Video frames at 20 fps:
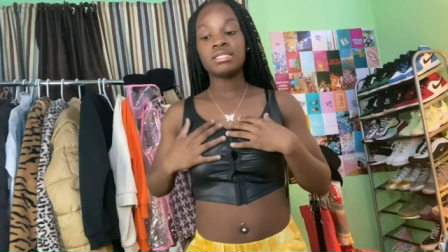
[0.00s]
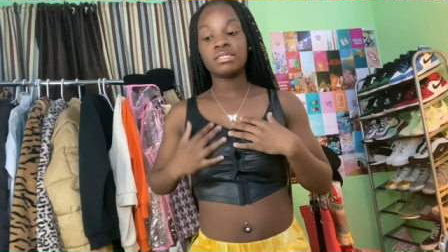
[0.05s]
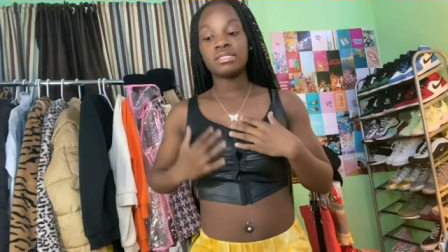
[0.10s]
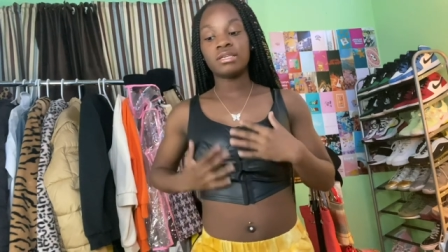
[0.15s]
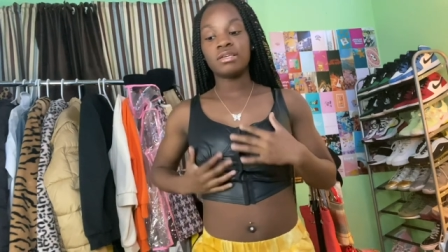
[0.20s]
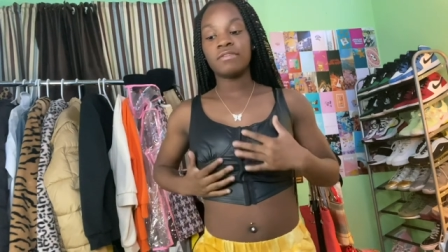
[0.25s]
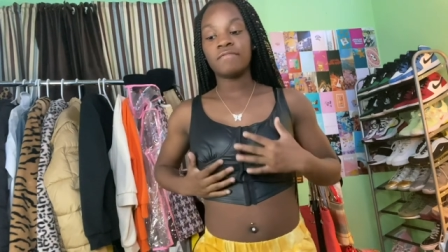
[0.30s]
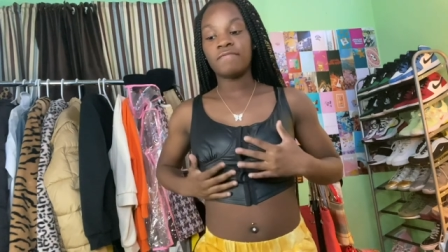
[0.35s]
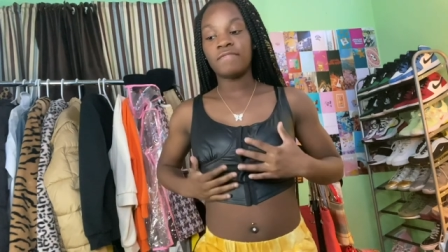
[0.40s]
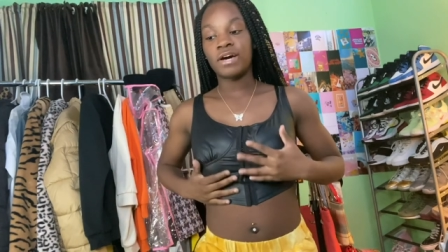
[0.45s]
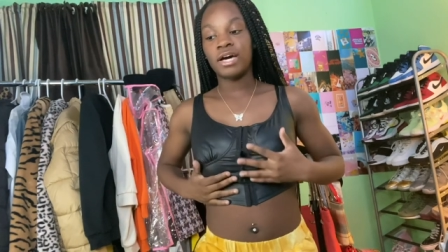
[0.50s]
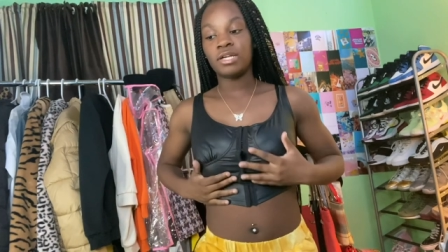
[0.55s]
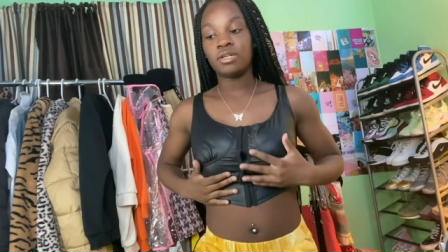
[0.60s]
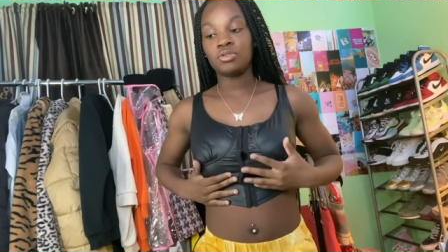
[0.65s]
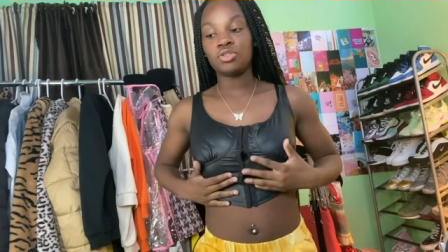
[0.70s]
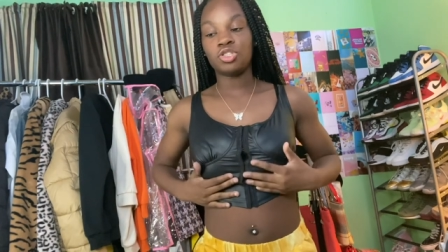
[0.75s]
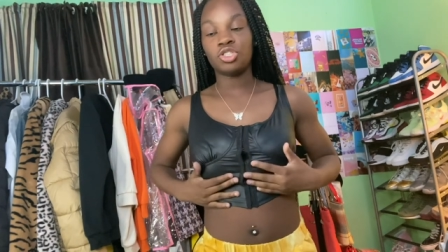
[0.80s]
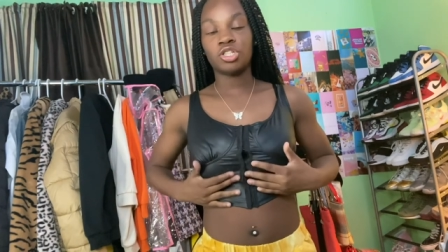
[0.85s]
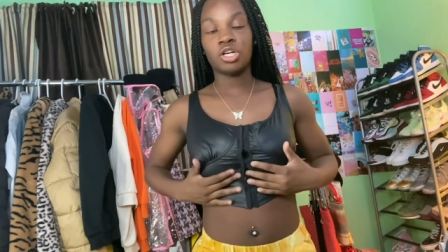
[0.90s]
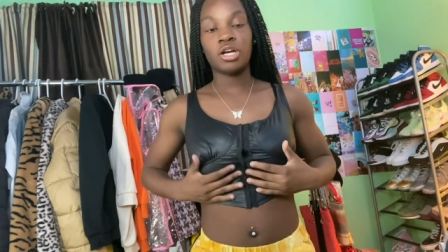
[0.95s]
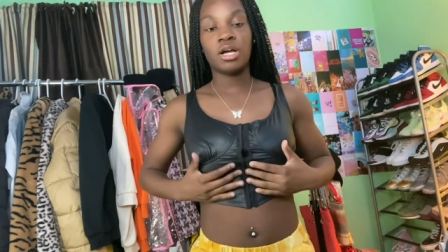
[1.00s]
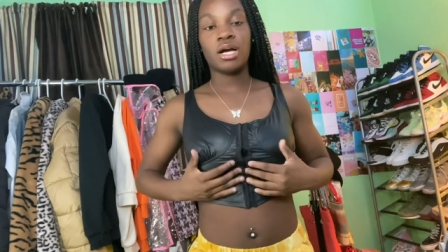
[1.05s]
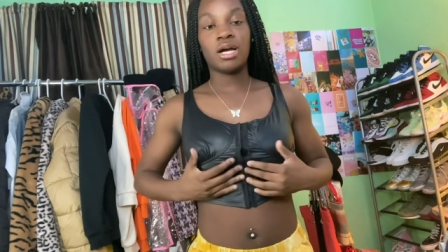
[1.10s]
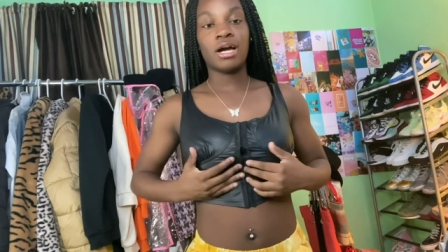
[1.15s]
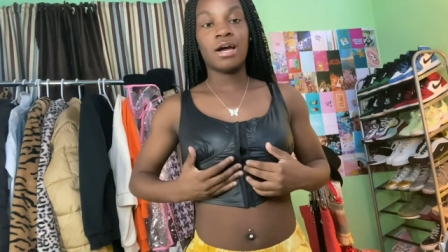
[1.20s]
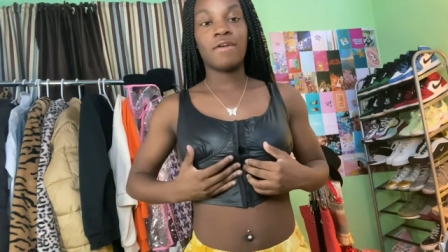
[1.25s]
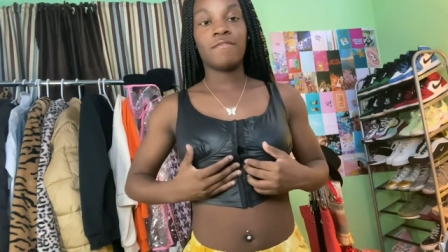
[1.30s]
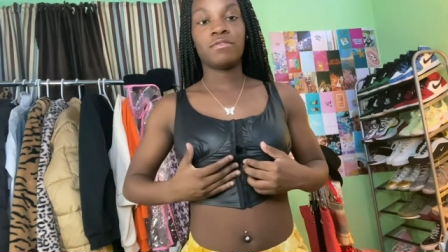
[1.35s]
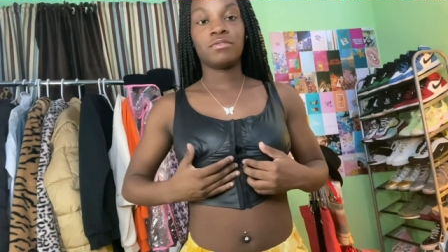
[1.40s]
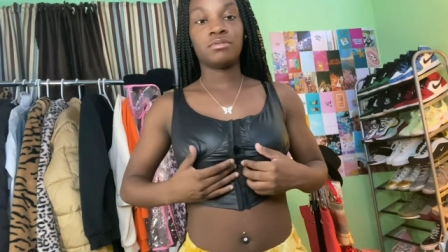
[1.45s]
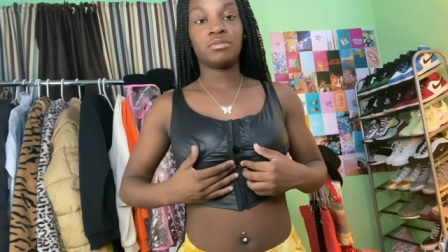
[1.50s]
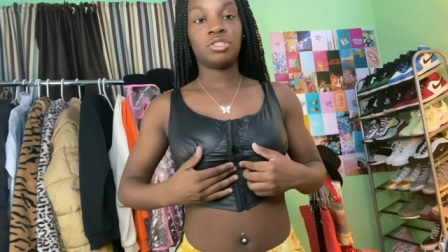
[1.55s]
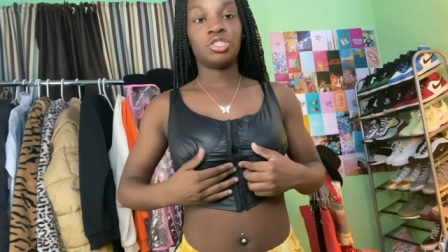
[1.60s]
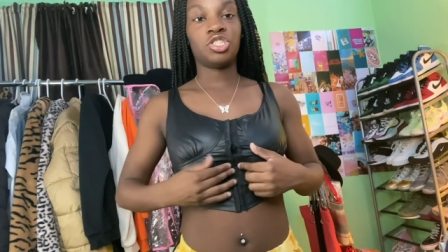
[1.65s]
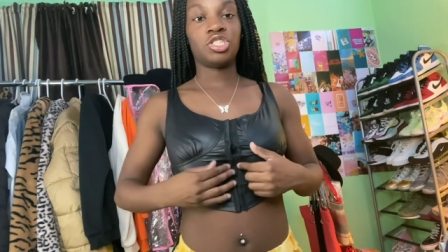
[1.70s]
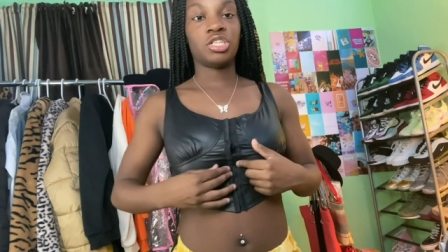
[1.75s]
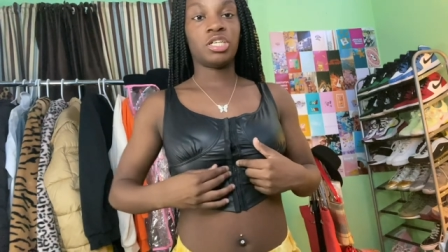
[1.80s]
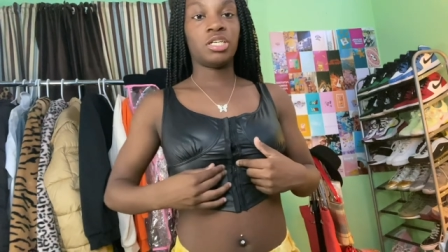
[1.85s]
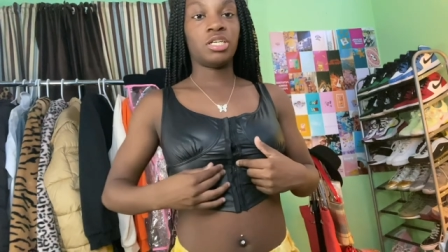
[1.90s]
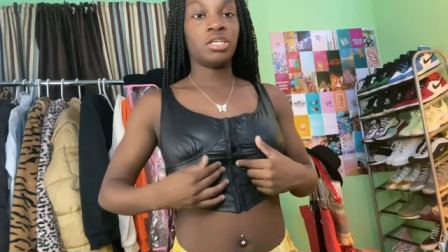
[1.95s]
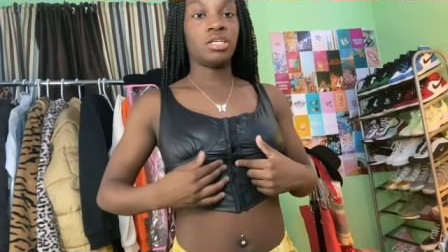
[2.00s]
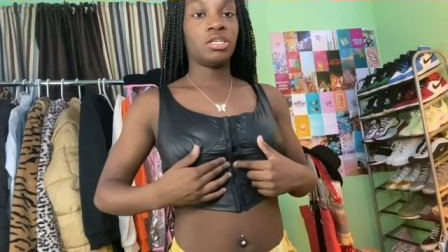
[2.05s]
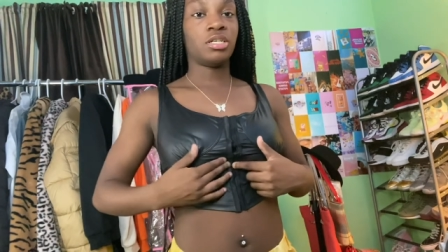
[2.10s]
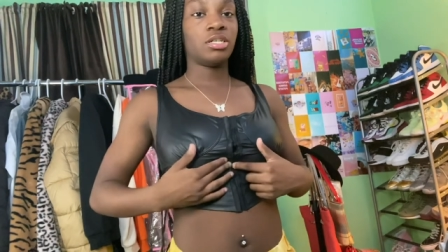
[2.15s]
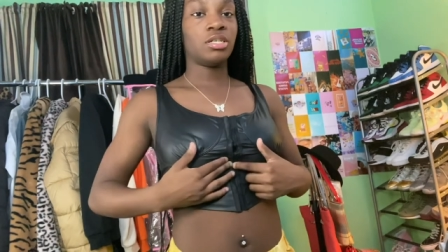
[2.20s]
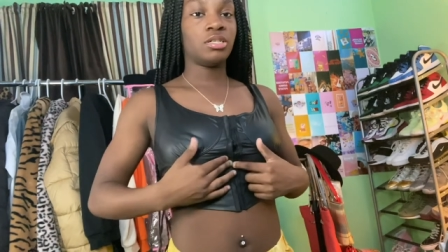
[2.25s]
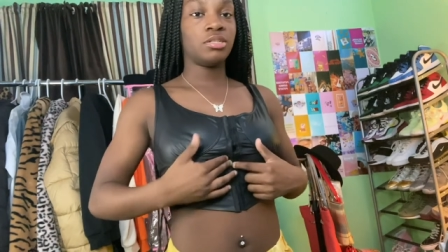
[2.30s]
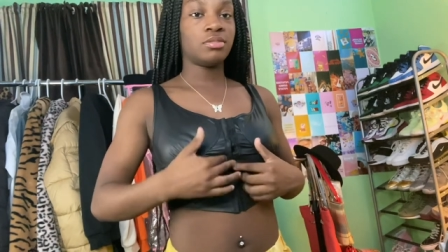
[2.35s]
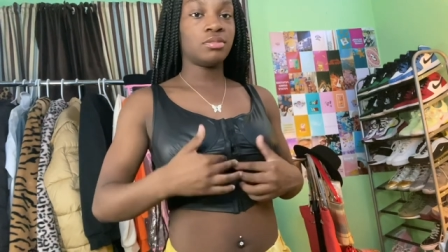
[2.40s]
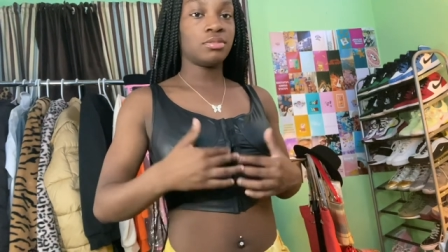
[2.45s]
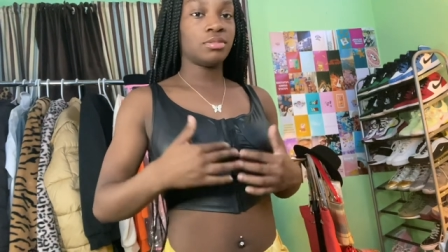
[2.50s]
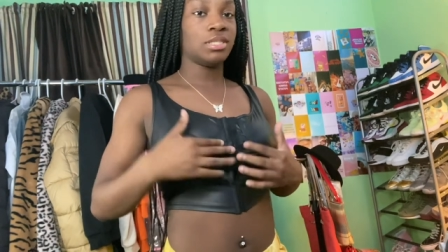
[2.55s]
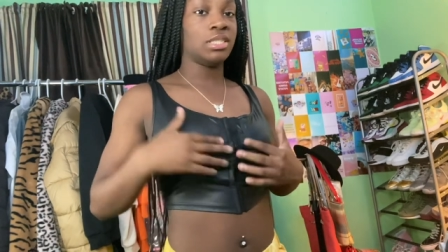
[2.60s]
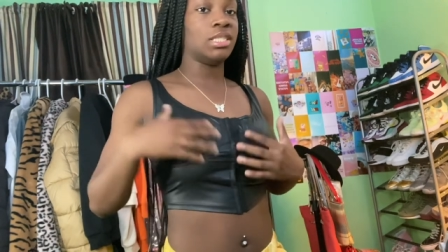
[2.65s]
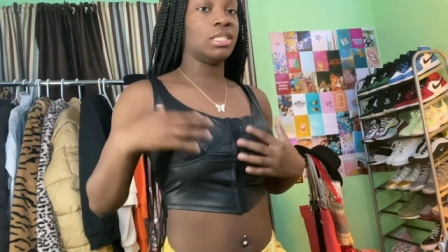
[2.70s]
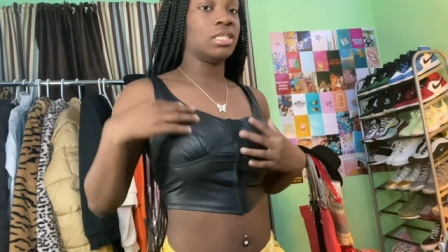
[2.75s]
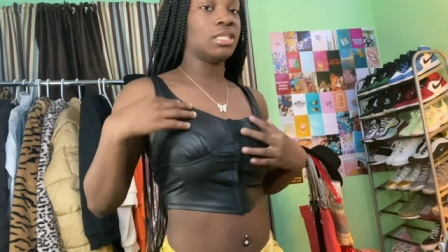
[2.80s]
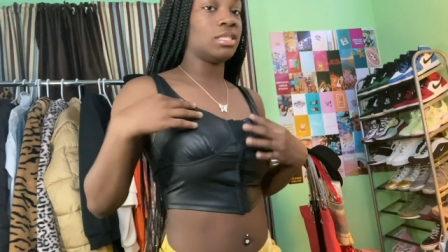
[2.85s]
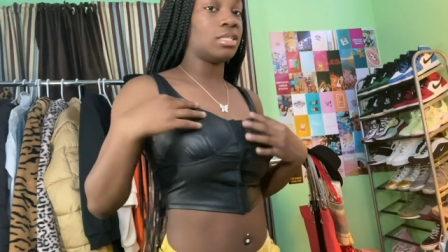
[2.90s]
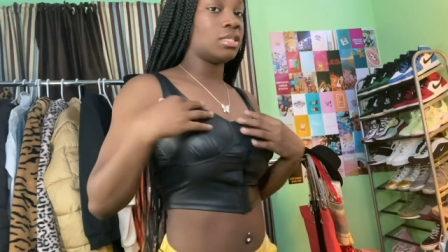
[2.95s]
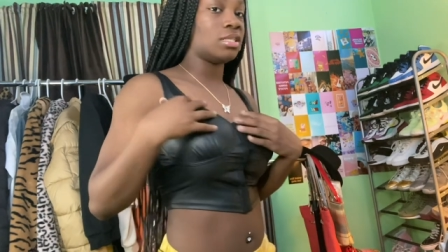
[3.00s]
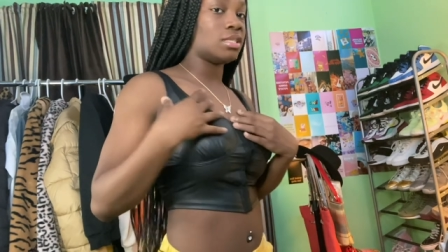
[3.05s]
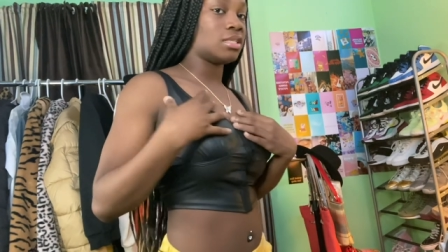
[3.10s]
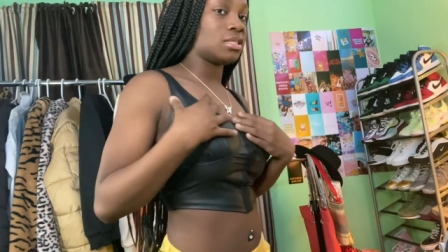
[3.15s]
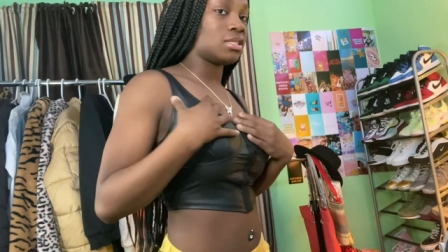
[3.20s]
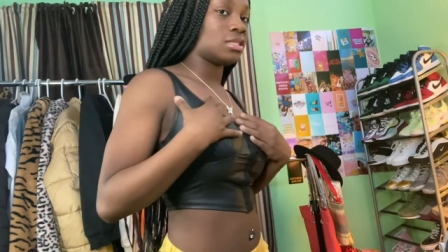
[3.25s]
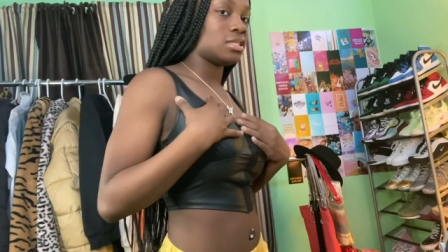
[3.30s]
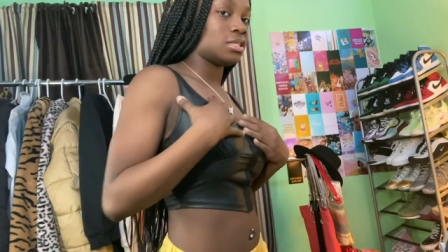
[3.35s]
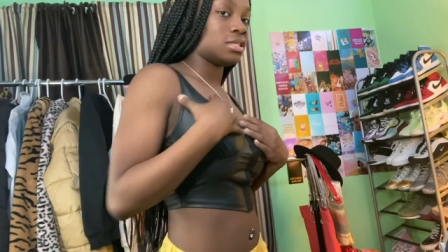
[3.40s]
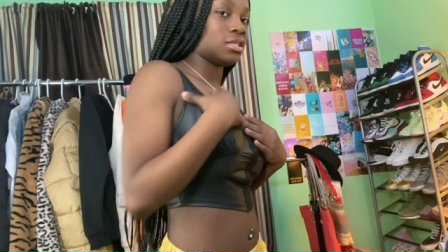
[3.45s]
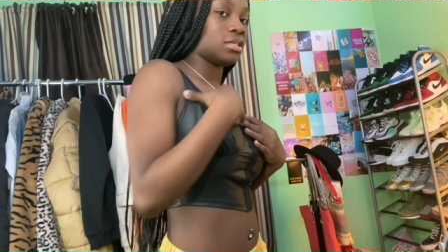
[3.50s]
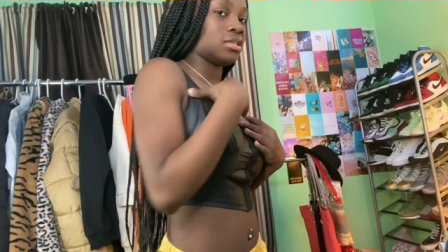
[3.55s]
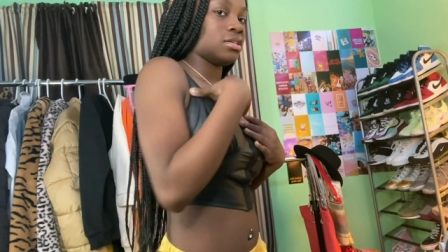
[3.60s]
and final shirt I got from Shein is